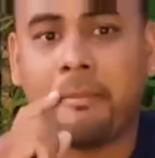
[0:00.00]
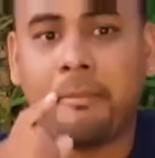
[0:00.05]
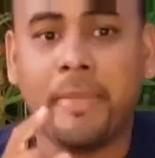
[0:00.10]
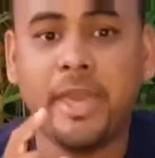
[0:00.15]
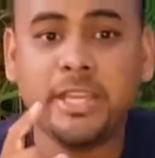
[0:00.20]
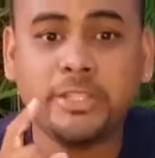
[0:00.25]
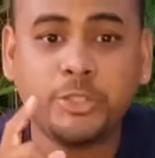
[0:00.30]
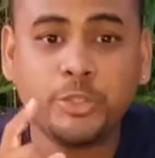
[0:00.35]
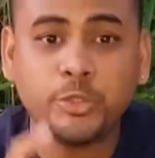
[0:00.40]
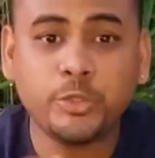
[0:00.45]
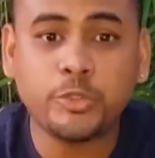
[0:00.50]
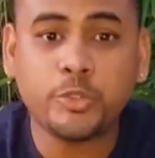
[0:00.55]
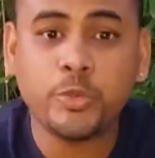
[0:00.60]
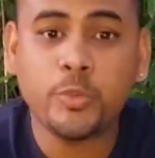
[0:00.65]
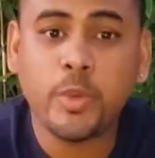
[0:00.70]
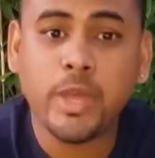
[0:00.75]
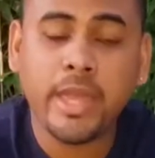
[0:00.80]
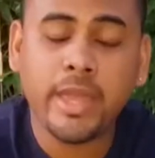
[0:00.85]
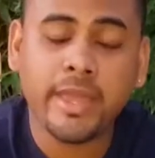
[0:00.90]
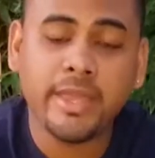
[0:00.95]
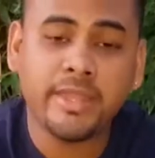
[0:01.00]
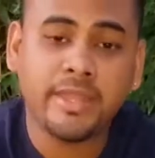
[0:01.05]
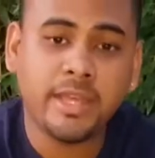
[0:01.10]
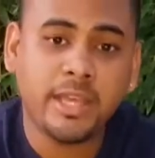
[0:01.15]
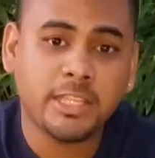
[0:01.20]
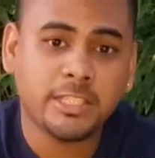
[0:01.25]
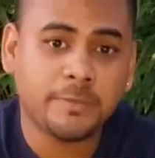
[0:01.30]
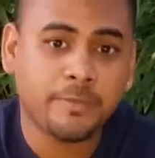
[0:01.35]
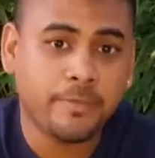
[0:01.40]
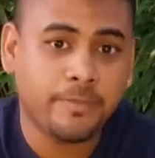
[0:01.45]
Make sure to wear a
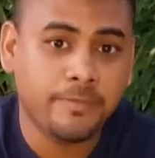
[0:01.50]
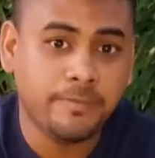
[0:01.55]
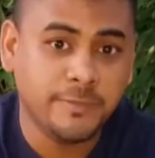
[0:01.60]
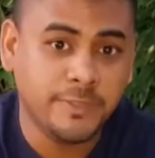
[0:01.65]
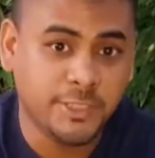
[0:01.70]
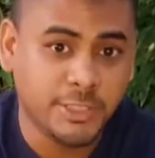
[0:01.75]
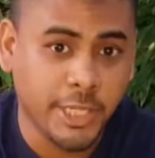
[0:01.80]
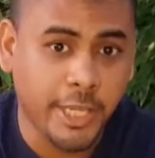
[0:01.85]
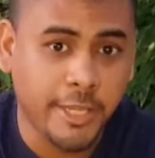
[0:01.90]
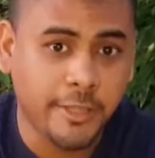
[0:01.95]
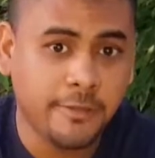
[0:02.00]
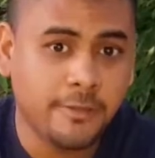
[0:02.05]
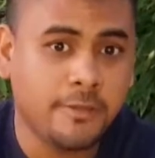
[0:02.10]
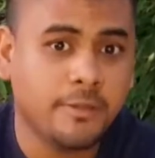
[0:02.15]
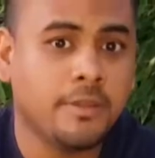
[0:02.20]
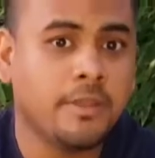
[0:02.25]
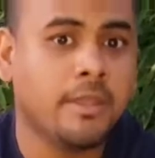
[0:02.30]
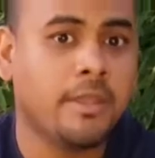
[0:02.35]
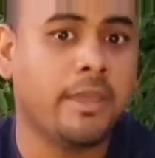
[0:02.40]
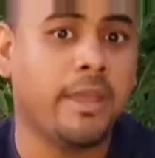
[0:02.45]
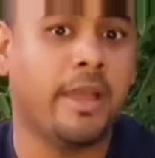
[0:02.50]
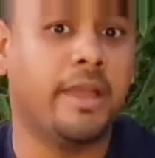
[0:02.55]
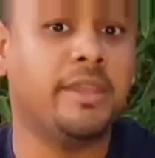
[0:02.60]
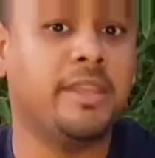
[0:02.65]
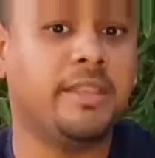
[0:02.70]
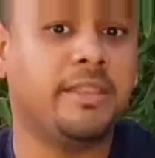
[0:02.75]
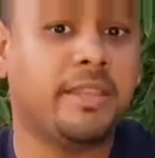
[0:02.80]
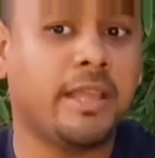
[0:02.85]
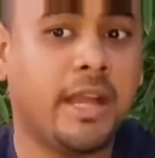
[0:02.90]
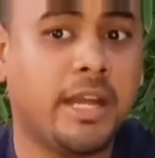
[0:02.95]
nice jean and
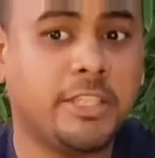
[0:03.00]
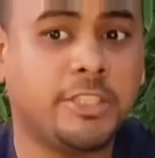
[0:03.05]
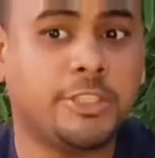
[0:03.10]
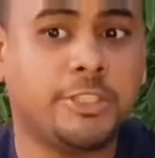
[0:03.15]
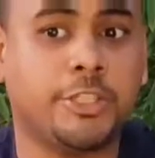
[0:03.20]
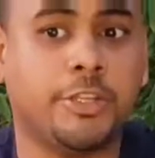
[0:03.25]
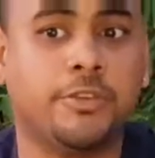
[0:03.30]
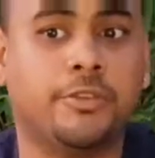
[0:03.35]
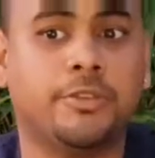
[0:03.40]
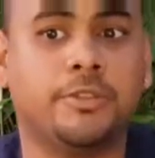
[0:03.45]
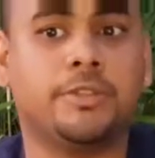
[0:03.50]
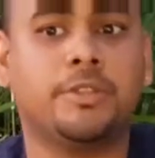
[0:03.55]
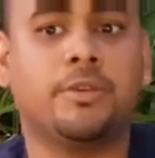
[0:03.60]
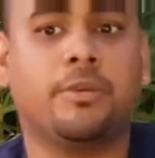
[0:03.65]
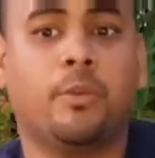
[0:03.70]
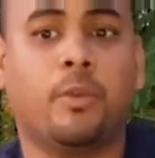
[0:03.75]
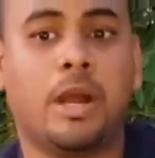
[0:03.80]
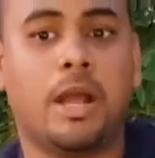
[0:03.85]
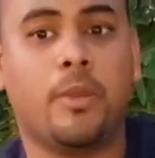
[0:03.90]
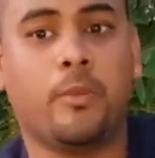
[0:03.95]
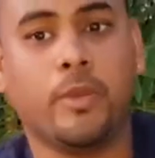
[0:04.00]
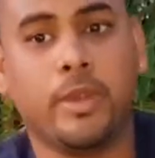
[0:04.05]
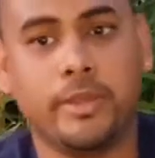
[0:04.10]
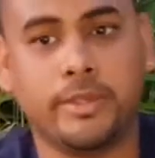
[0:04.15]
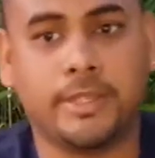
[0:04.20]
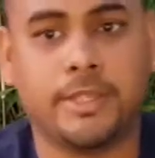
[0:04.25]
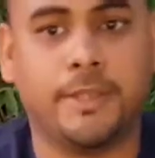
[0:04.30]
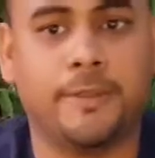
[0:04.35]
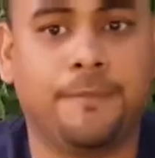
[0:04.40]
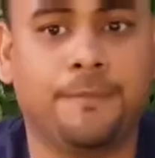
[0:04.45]
a tight shirt while
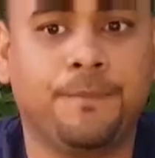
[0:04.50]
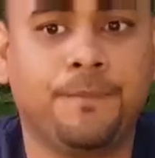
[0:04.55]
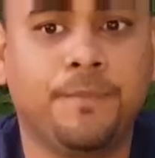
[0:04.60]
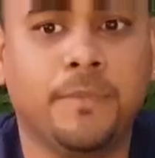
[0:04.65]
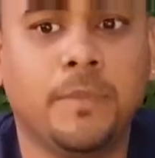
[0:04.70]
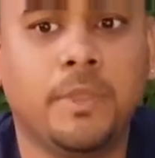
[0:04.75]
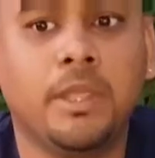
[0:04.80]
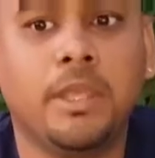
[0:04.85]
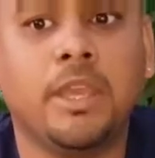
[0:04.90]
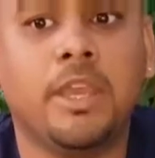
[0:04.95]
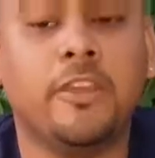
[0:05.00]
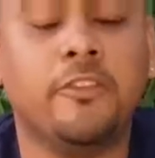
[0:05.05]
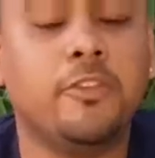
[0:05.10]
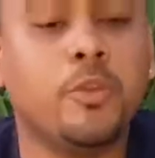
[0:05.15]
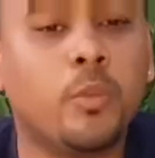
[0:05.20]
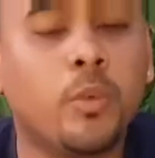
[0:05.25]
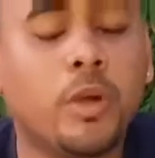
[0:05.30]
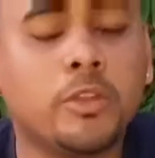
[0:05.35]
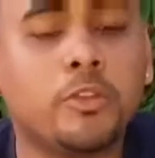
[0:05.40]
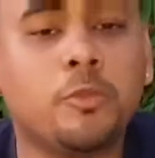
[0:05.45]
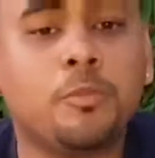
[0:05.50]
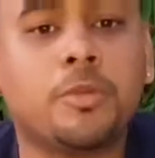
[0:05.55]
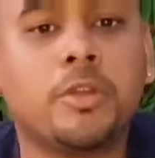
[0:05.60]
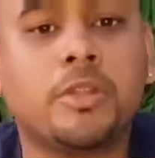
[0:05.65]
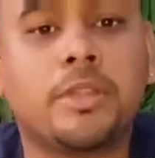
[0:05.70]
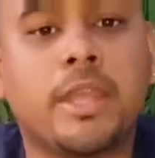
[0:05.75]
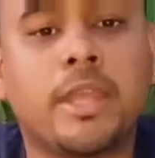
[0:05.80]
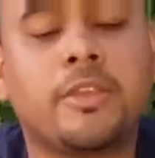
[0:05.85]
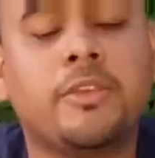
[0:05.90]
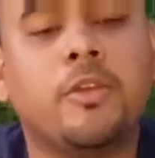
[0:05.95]
working. If you want to
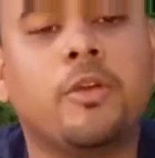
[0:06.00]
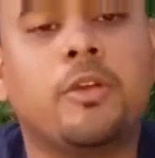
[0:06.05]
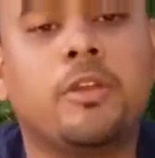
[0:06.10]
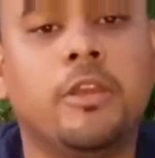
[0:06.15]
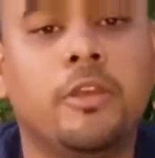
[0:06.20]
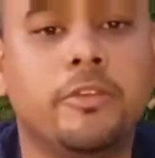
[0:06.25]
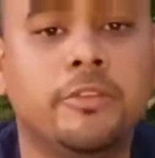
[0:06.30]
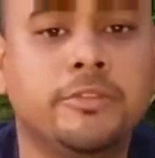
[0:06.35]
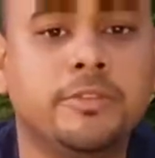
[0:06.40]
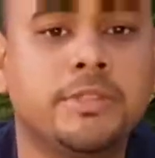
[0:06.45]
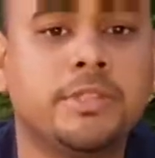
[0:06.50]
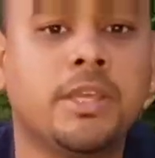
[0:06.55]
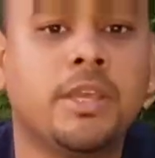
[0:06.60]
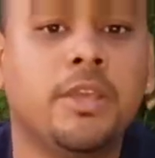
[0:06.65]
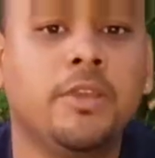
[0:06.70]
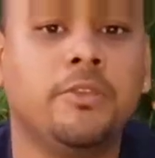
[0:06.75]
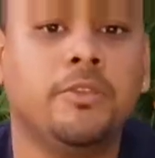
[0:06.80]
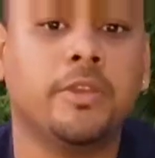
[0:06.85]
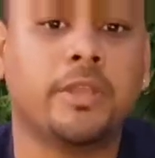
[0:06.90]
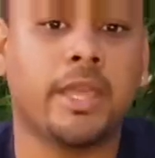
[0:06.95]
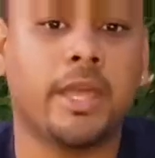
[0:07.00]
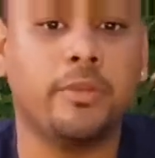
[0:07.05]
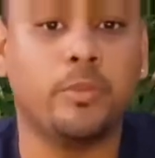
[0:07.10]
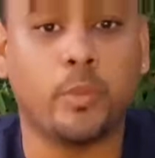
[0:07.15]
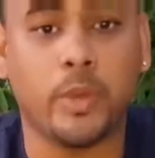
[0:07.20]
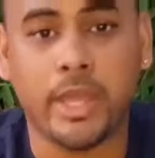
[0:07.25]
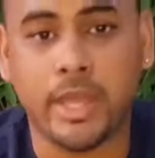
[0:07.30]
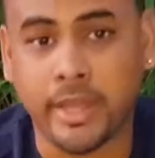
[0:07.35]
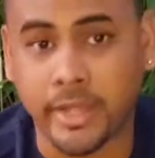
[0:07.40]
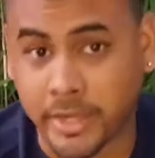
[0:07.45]
protect your clothes, you can
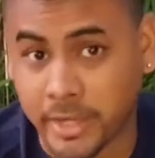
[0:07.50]
wear an